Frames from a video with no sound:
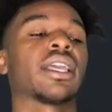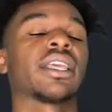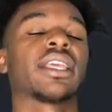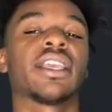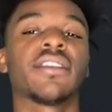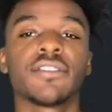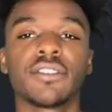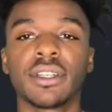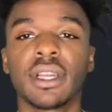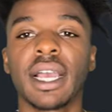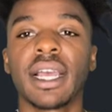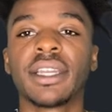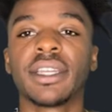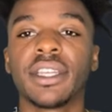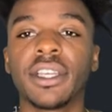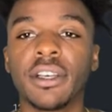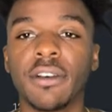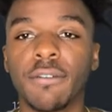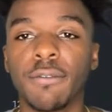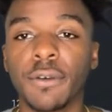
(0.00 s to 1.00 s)
Gives you an
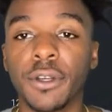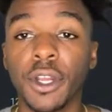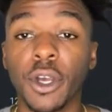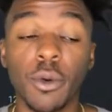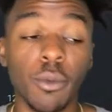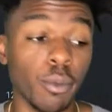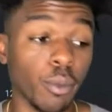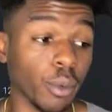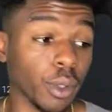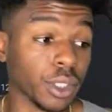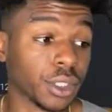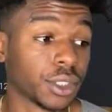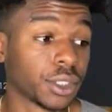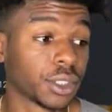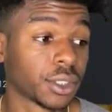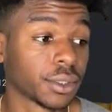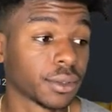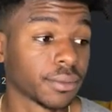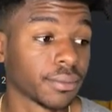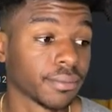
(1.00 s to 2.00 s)
idea of, you know,
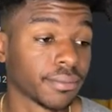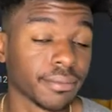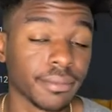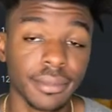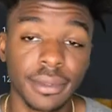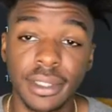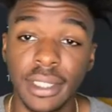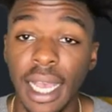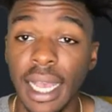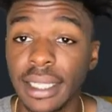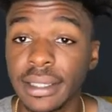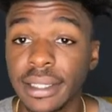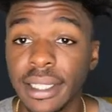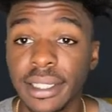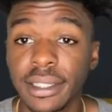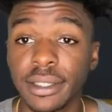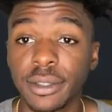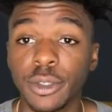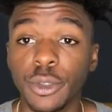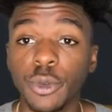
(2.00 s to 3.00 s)
which
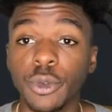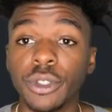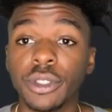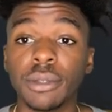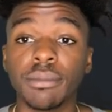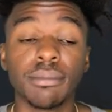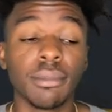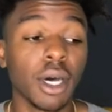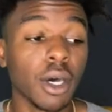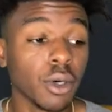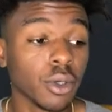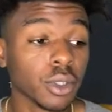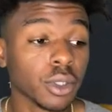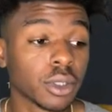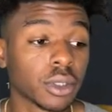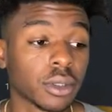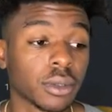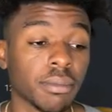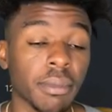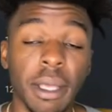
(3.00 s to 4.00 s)
content's doing the
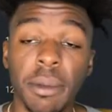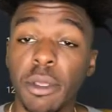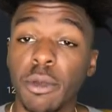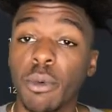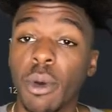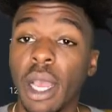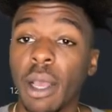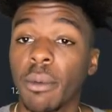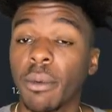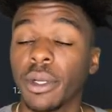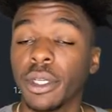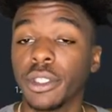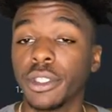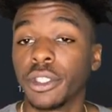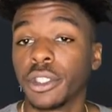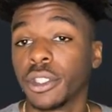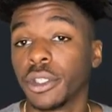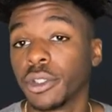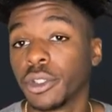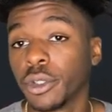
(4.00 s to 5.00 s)
most. Maybe you might want
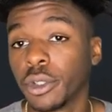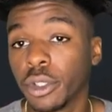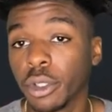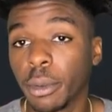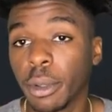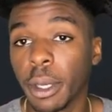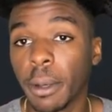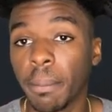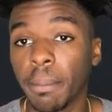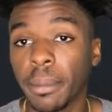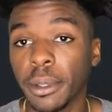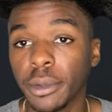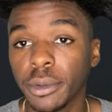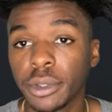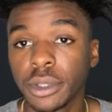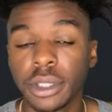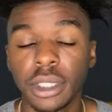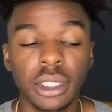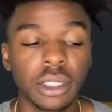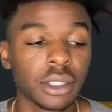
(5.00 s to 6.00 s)
to, you know, do a little bit of
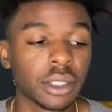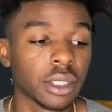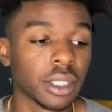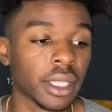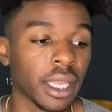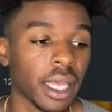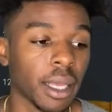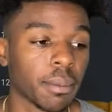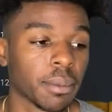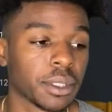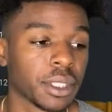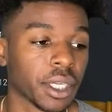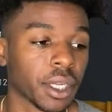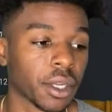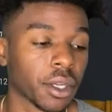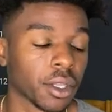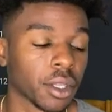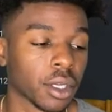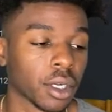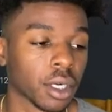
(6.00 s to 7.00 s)
boosting to that
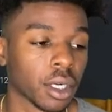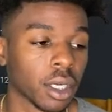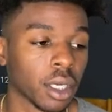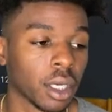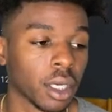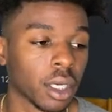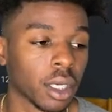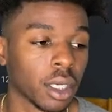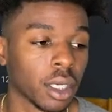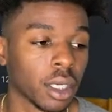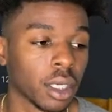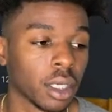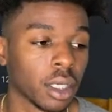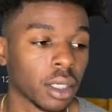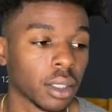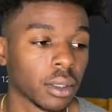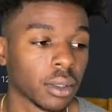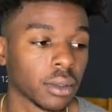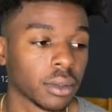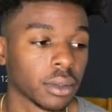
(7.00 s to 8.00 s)
particular
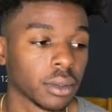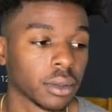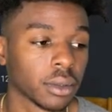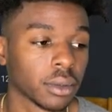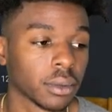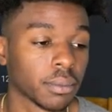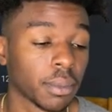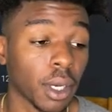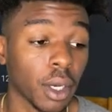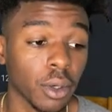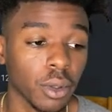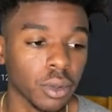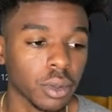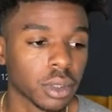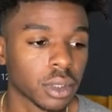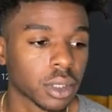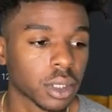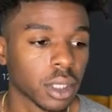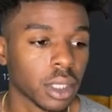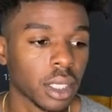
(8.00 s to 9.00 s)

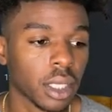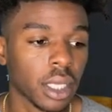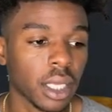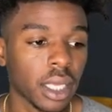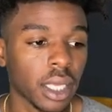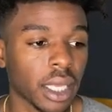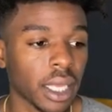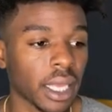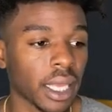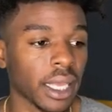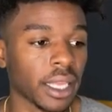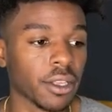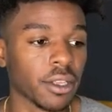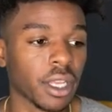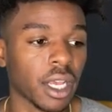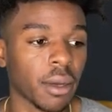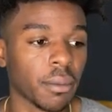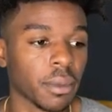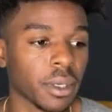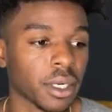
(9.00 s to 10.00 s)
post, and you
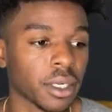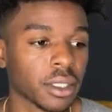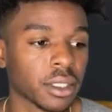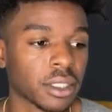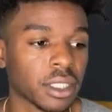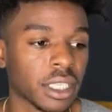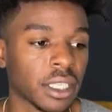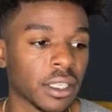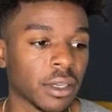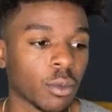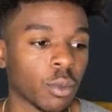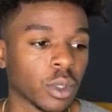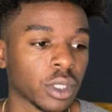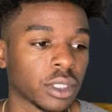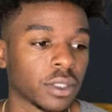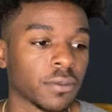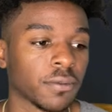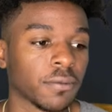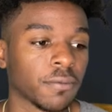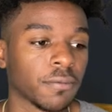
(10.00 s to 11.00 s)
come here and see
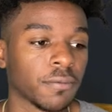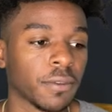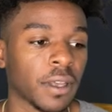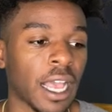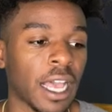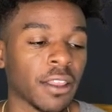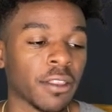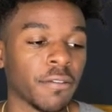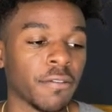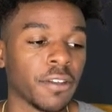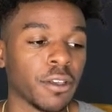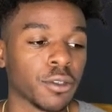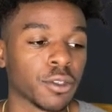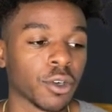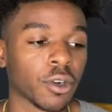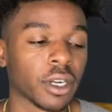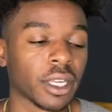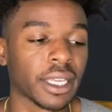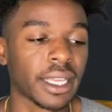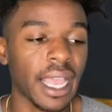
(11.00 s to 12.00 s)
what's, how the views
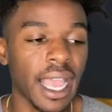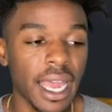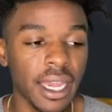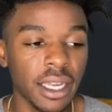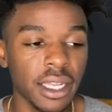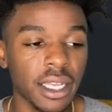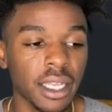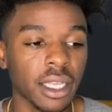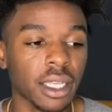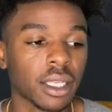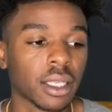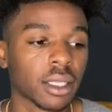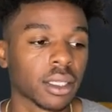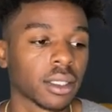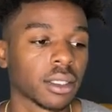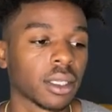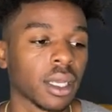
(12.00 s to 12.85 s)
are organic.